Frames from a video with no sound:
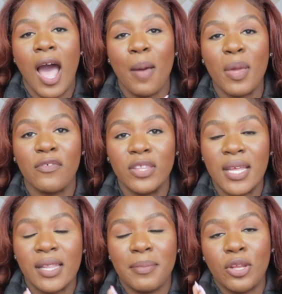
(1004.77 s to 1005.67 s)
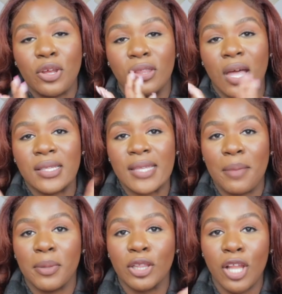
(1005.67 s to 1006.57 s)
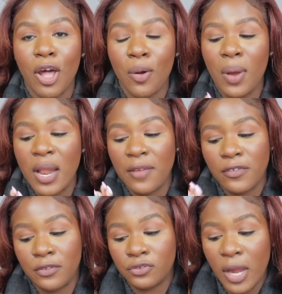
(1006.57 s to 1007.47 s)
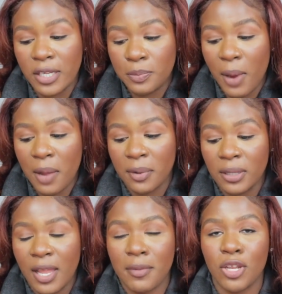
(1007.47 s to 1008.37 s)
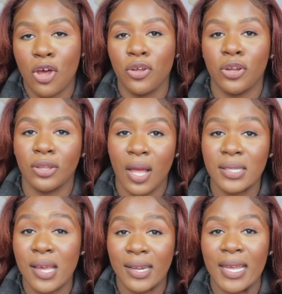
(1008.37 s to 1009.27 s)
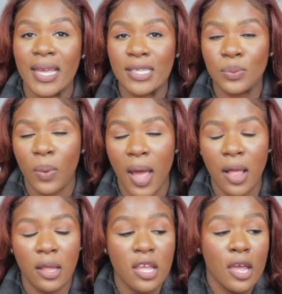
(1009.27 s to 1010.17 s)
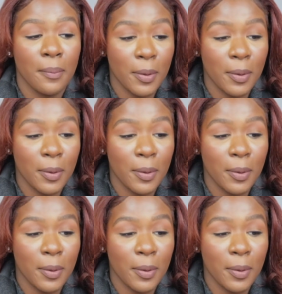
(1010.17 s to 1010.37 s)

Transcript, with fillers: Um, if you did, let me know your thoughts down below. And if you've tried this primer, let me know your thoughts on it as well.